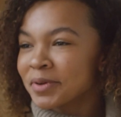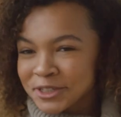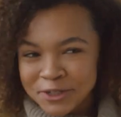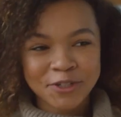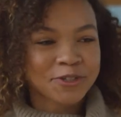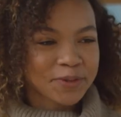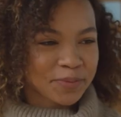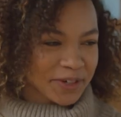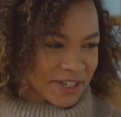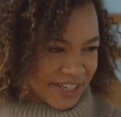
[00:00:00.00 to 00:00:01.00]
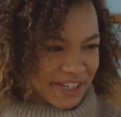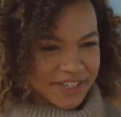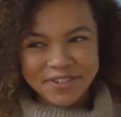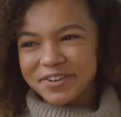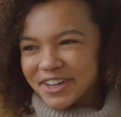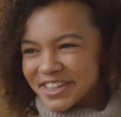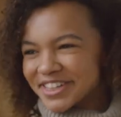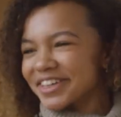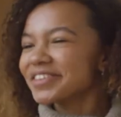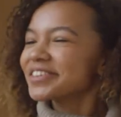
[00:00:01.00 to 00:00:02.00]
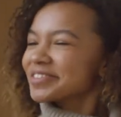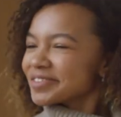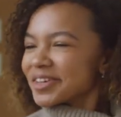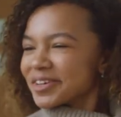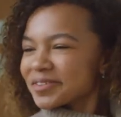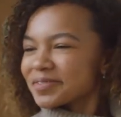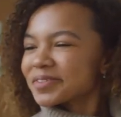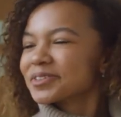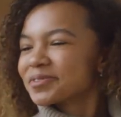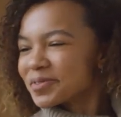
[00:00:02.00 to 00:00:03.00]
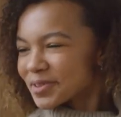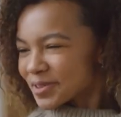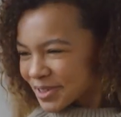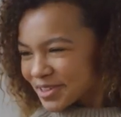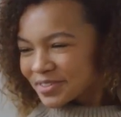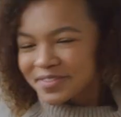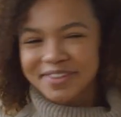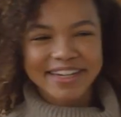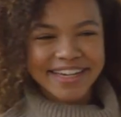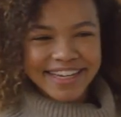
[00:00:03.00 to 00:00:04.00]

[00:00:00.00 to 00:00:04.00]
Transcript: practitioners must acknowledge the links between mental and